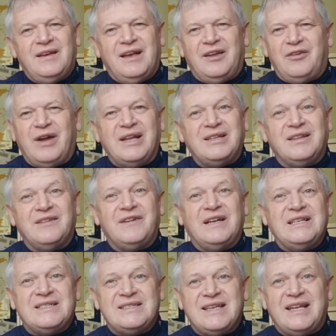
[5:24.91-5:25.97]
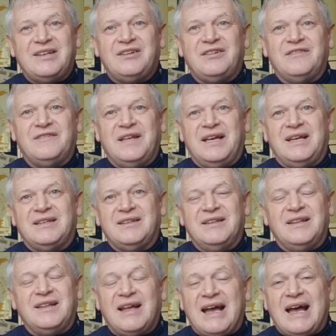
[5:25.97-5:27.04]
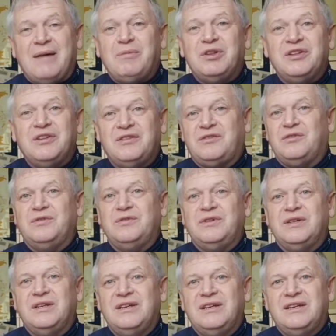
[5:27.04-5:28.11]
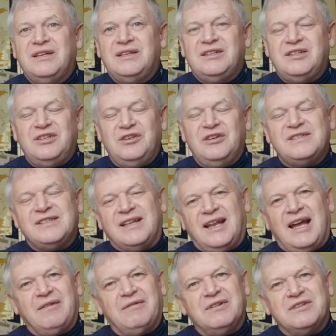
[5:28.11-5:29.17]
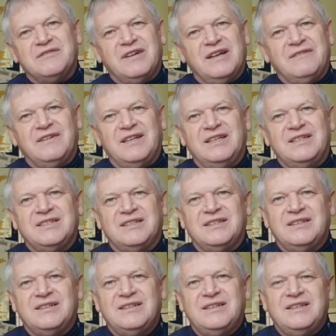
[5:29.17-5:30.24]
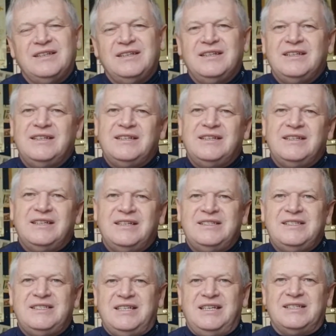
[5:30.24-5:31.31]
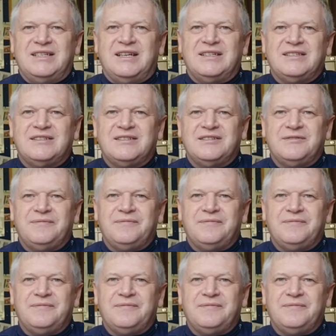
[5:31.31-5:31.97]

And right at the very centre of that, the Lamb on the throne, to use the language of Revelation, is Jesus.